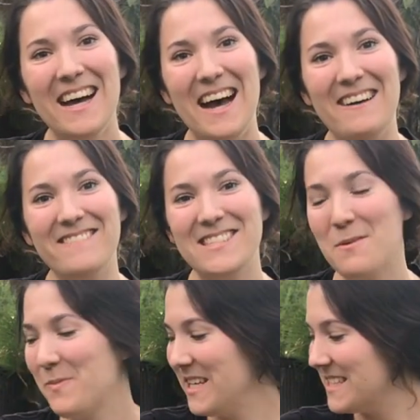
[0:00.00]
Um, so
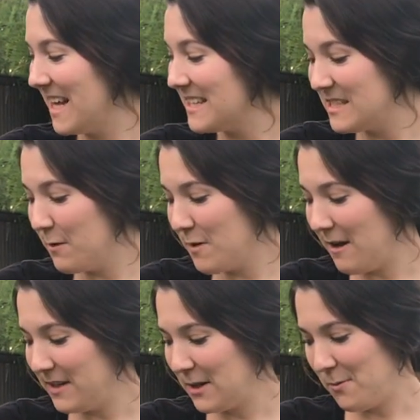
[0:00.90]
please let us know if you
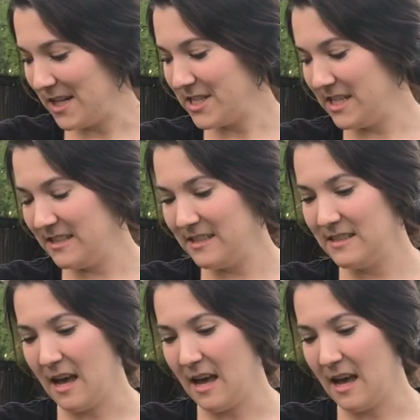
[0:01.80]
have any questions.